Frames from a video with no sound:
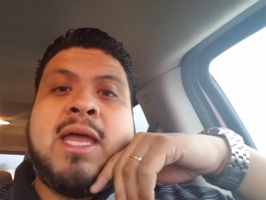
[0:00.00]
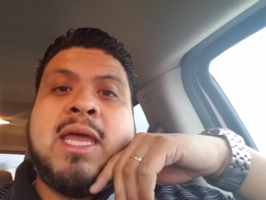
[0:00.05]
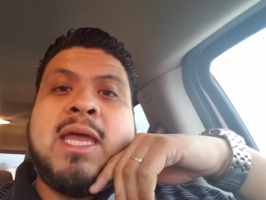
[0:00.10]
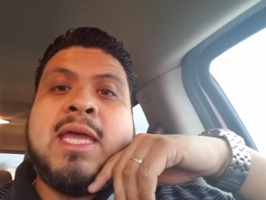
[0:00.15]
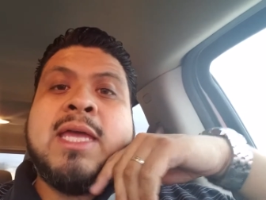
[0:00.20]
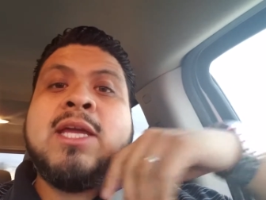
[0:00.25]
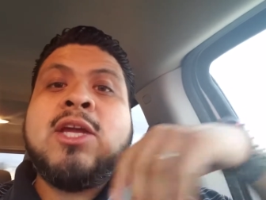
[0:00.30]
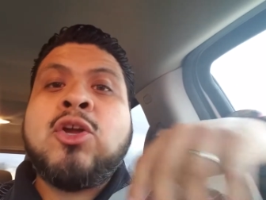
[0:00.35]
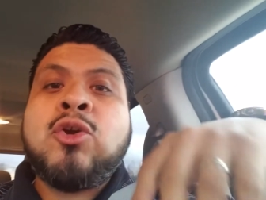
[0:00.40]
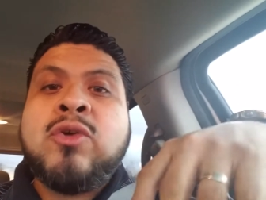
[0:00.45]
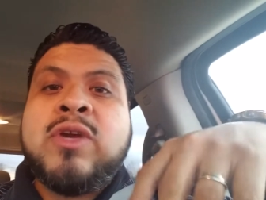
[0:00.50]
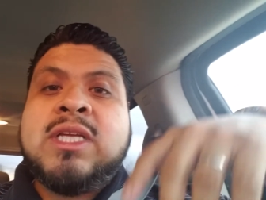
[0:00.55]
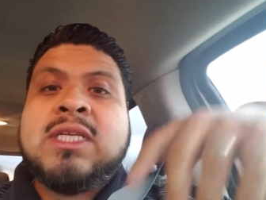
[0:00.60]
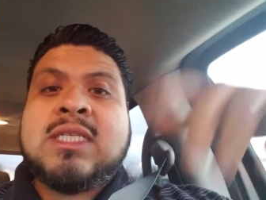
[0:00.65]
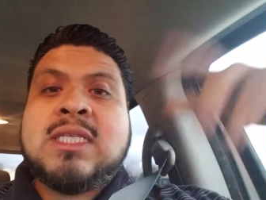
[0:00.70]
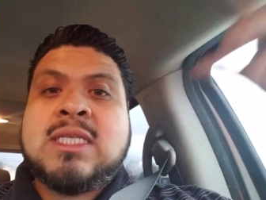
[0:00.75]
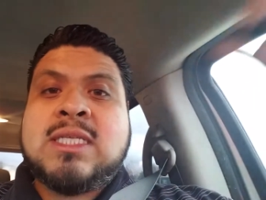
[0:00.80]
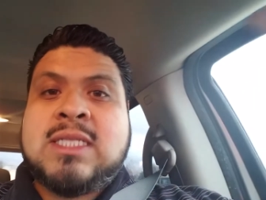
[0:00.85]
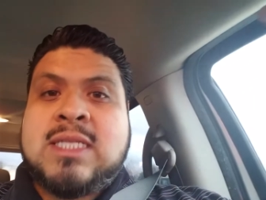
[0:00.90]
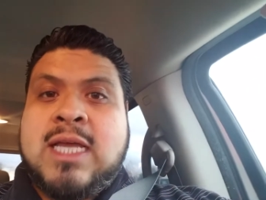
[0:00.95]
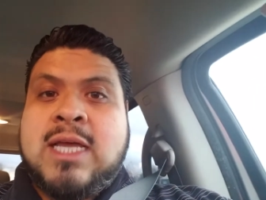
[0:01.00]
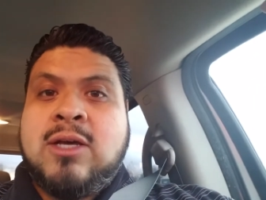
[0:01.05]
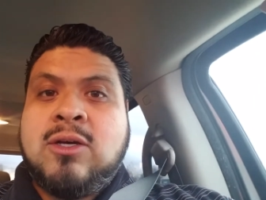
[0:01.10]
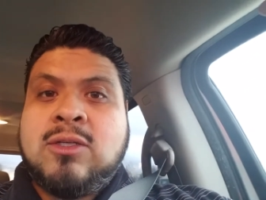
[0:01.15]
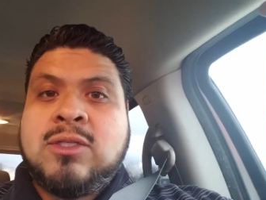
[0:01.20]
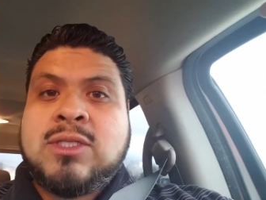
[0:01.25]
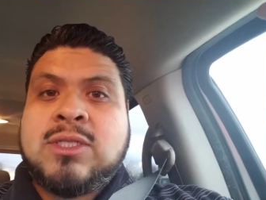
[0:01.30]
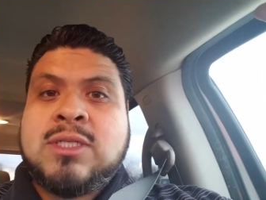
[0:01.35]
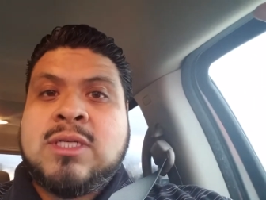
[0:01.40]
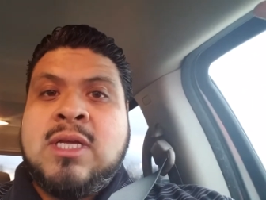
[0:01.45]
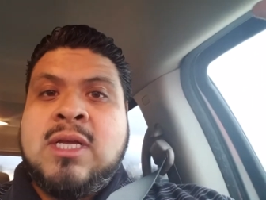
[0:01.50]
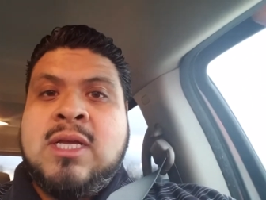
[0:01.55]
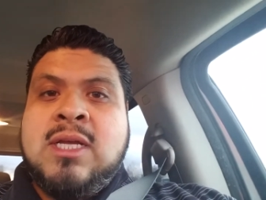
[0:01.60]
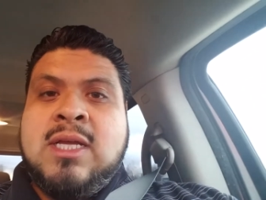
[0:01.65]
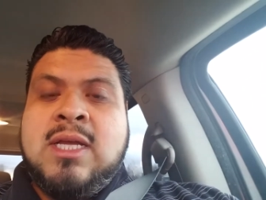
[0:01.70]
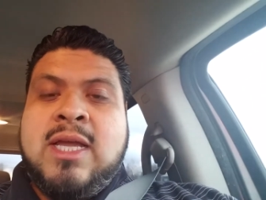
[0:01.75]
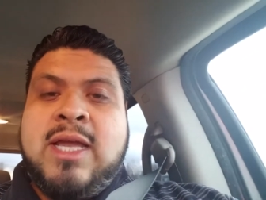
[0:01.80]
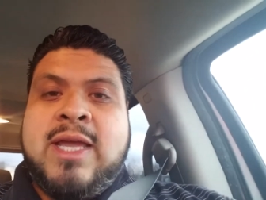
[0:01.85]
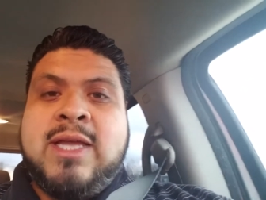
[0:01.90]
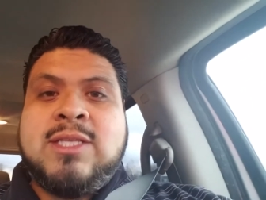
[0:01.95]
increases sales.
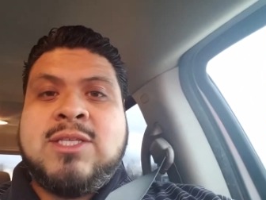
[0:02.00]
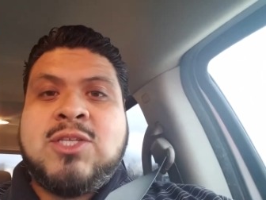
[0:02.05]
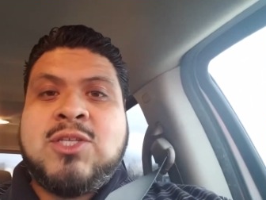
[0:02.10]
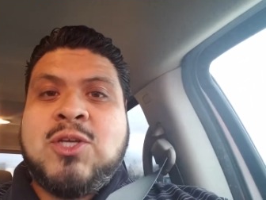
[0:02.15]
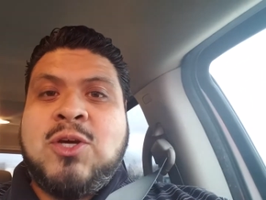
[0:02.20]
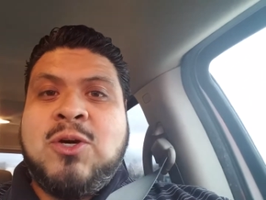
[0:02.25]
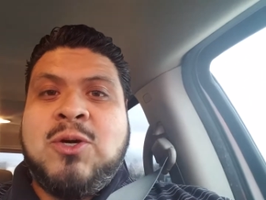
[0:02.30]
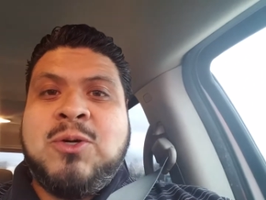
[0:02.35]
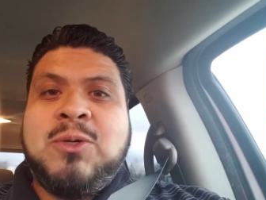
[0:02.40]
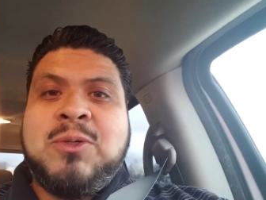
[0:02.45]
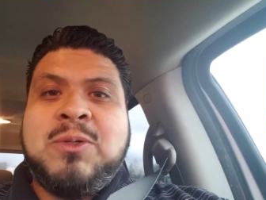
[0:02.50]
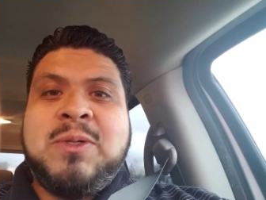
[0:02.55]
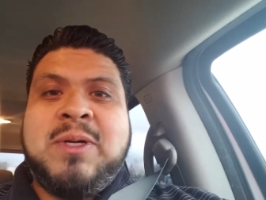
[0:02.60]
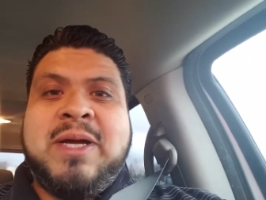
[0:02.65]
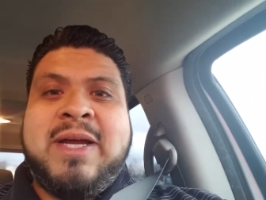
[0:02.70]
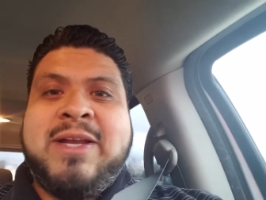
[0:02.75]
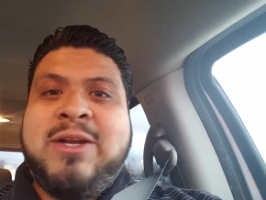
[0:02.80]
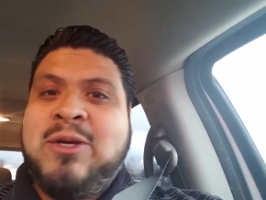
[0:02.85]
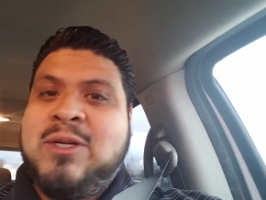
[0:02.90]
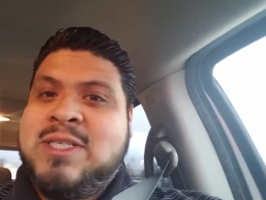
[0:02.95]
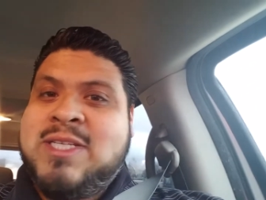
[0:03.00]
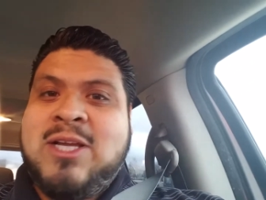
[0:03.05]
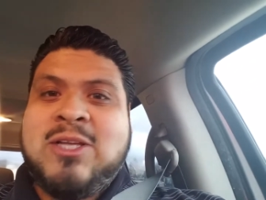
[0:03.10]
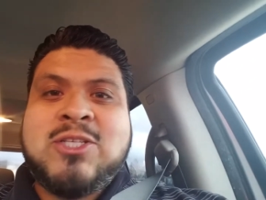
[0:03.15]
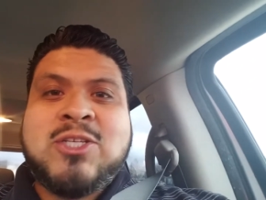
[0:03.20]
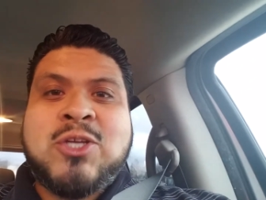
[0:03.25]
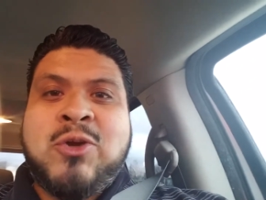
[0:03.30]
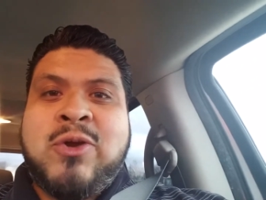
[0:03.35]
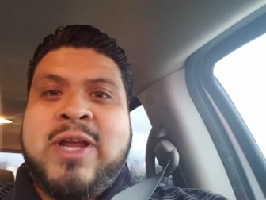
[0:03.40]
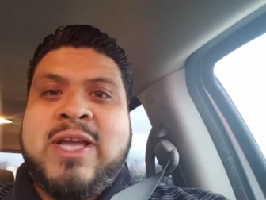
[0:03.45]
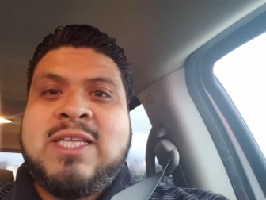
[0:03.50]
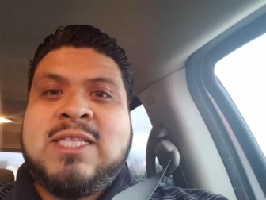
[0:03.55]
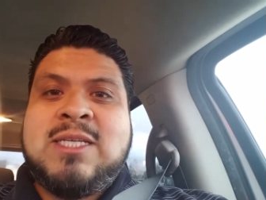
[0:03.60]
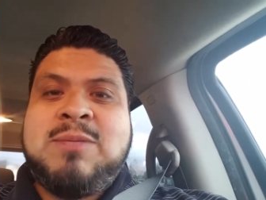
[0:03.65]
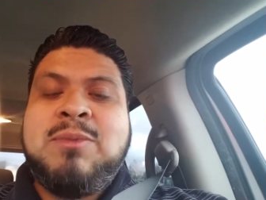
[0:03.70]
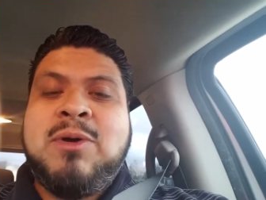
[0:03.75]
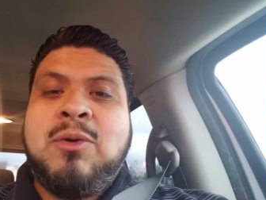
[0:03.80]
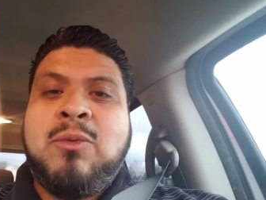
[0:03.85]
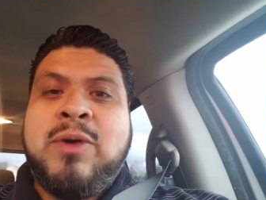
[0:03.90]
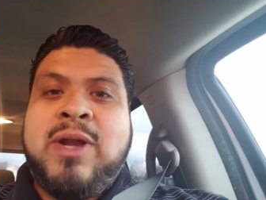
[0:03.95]
And so I know it sounds crazy,
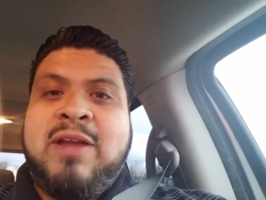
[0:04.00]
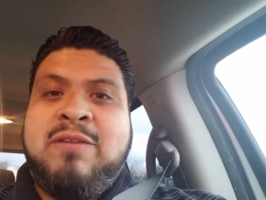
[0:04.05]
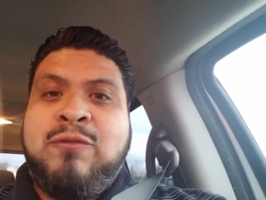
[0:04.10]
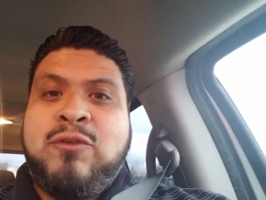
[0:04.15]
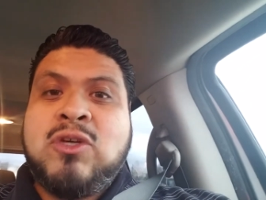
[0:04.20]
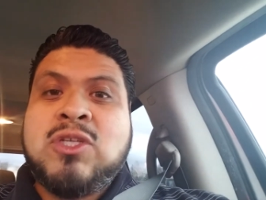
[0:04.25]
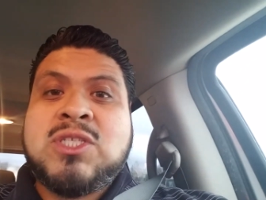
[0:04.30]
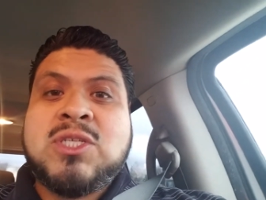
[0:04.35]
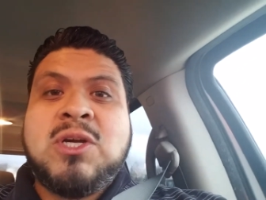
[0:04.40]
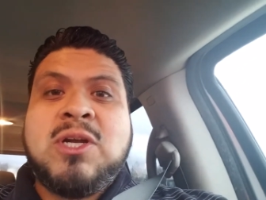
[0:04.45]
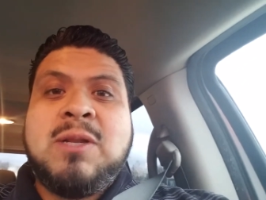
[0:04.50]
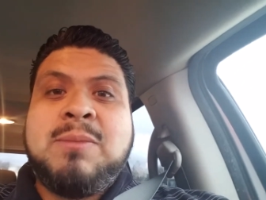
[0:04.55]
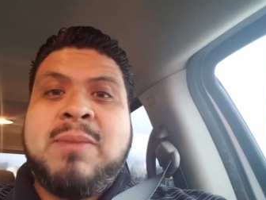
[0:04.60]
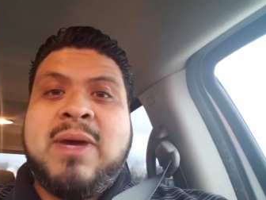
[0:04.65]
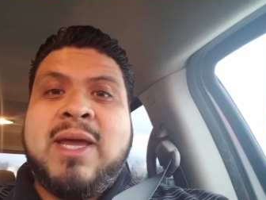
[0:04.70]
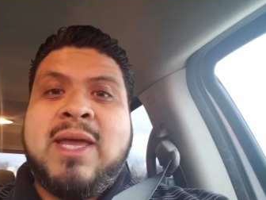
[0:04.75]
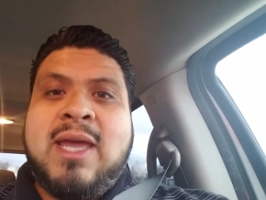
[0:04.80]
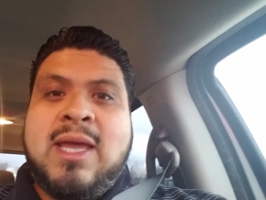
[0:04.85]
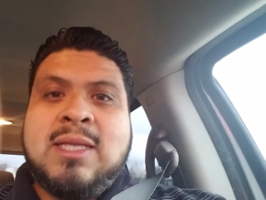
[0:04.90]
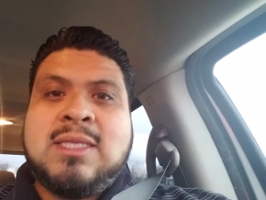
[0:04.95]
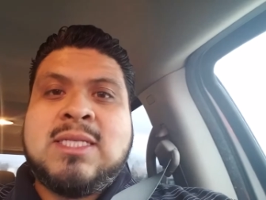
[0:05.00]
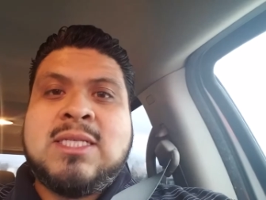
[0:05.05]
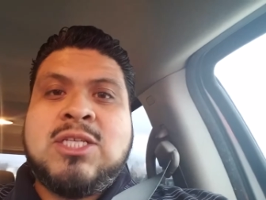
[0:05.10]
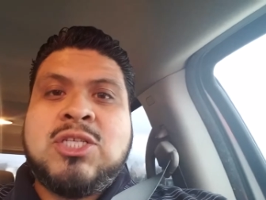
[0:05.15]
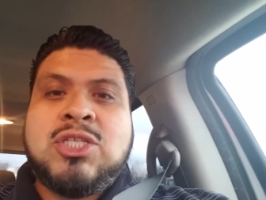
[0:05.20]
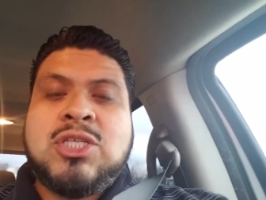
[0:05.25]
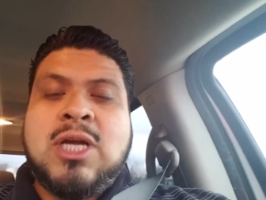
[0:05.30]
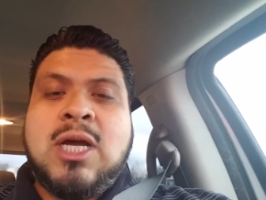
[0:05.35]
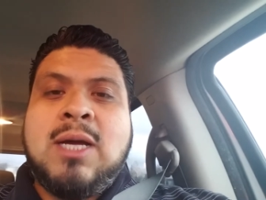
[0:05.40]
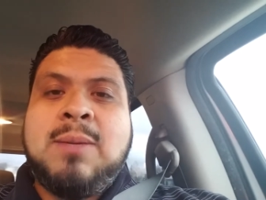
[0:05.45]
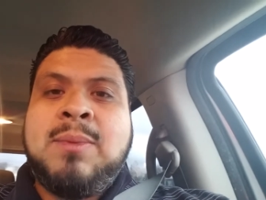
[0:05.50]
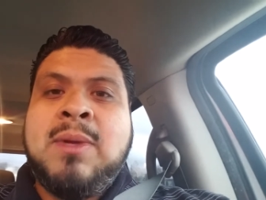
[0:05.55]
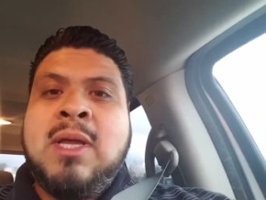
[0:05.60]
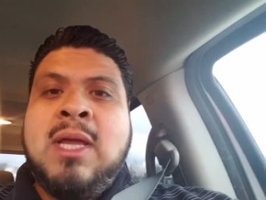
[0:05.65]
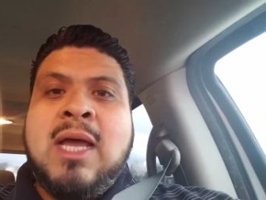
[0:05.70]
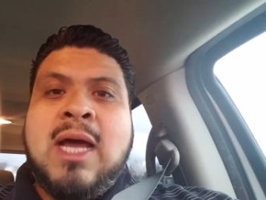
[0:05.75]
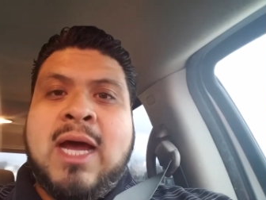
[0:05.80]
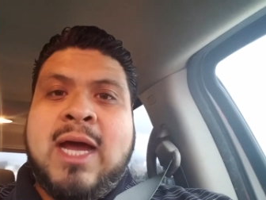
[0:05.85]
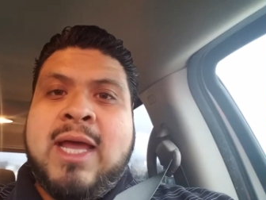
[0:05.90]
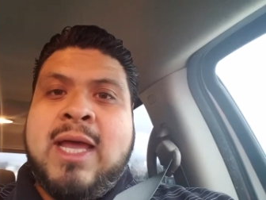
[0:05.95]
but when I first started my Etsy shop,
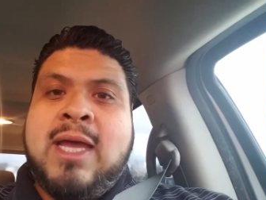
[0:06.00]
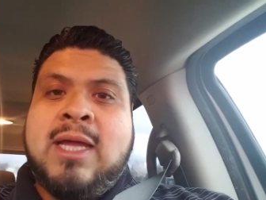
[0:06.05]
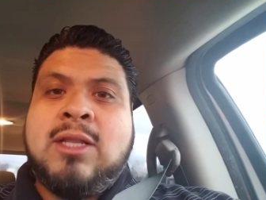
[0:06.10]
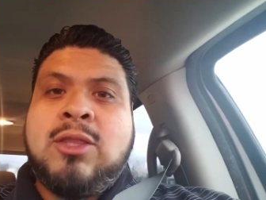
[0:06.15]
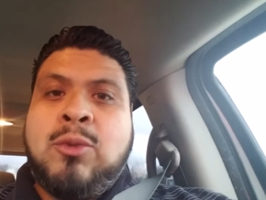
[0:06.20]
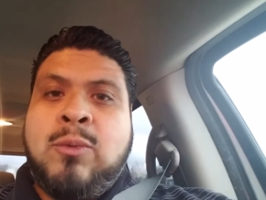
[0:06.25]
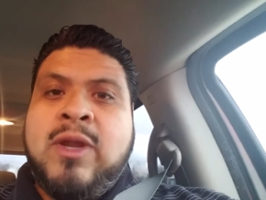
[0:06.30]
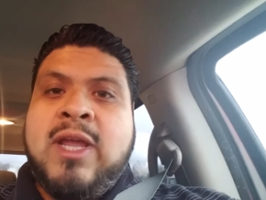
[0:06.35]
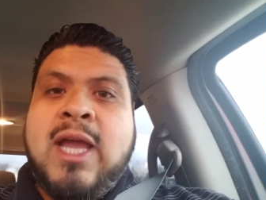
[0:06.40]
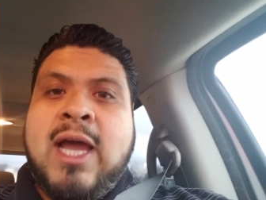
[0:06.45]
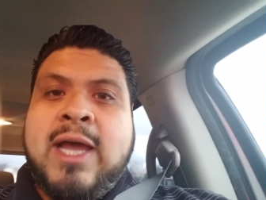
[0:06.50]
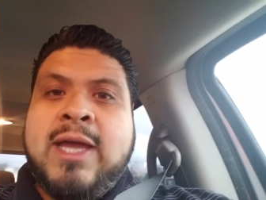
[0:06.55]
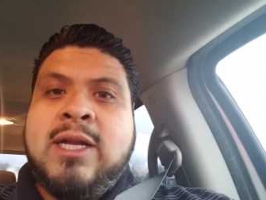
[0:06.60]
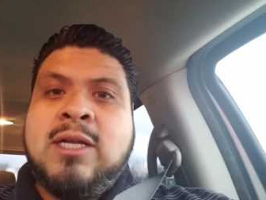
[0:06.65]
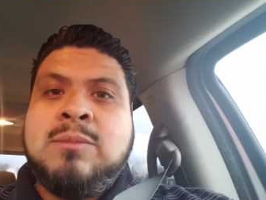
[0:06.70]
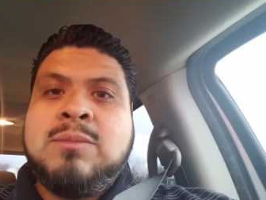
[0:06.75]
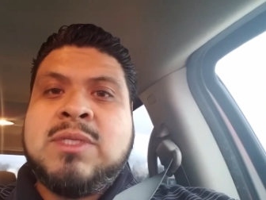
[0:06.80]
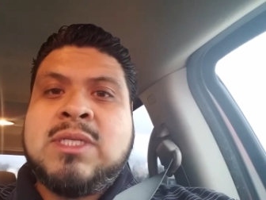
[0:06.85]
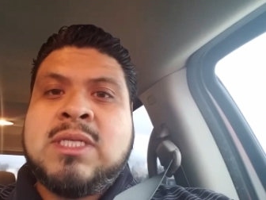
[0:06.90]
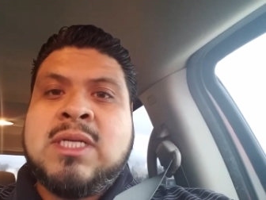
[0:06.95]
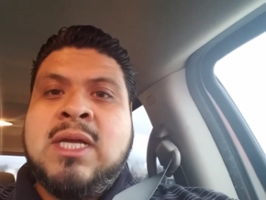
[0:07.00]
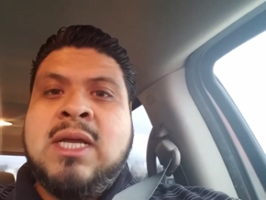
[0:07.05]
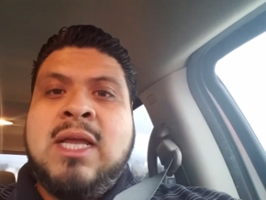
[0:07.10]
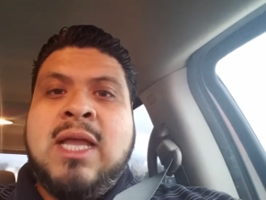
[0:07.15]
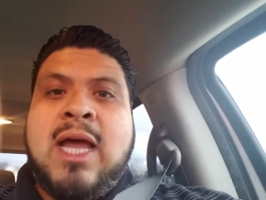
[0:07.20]
I had 3 items.